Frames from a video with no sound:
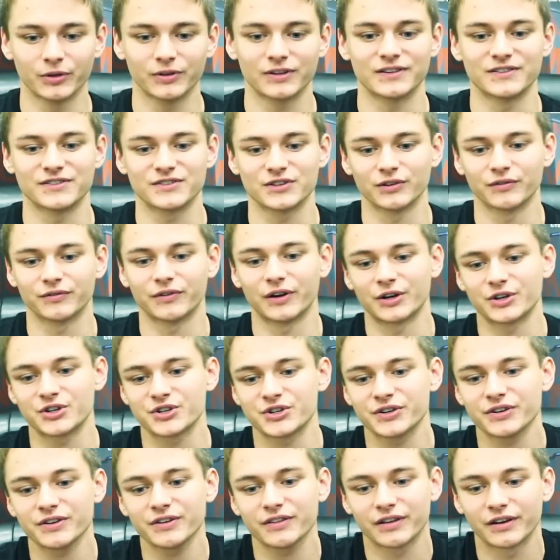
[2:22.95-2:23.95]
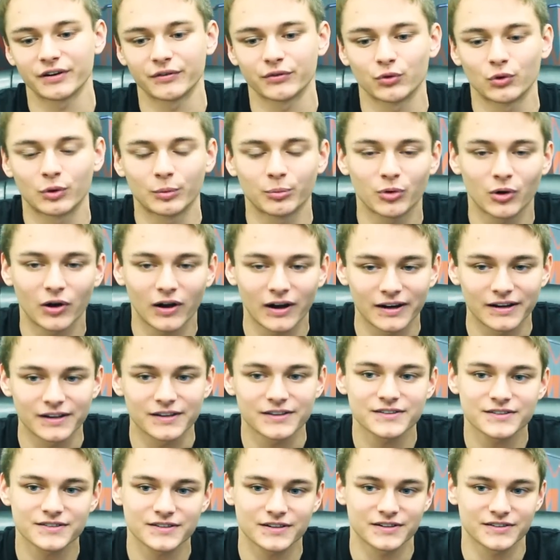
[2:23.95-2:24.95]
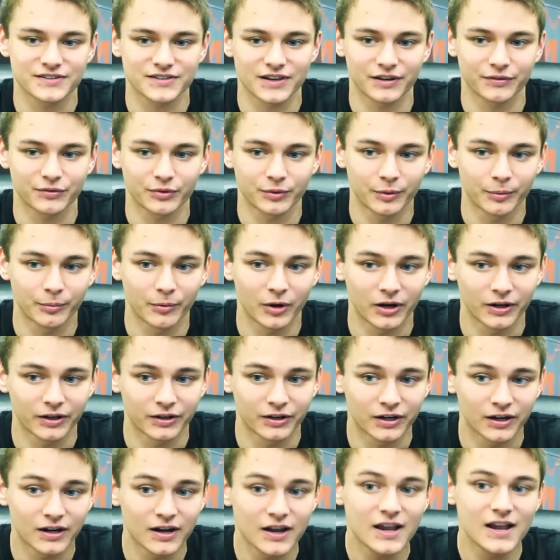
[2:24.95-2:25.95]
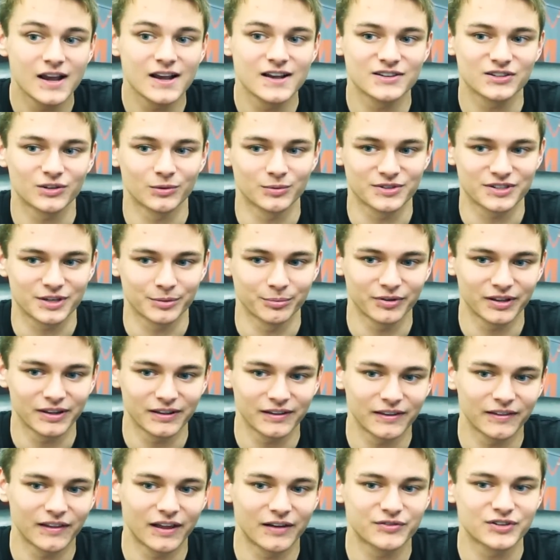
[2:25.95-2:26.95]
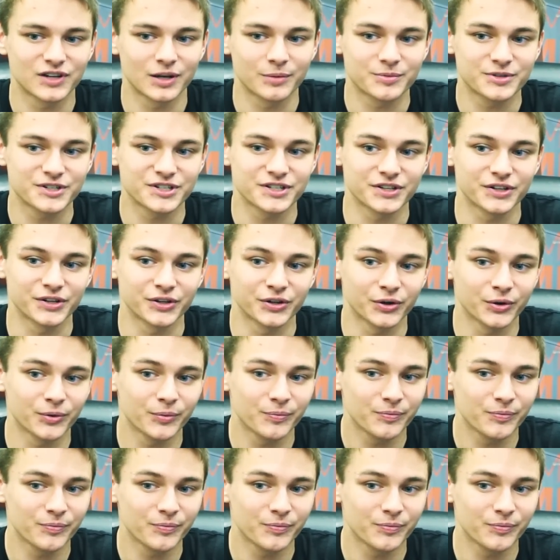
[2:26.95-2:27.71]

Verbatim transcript: can still function. Therefore, price, aside from the monitor, is almost completely left up to you.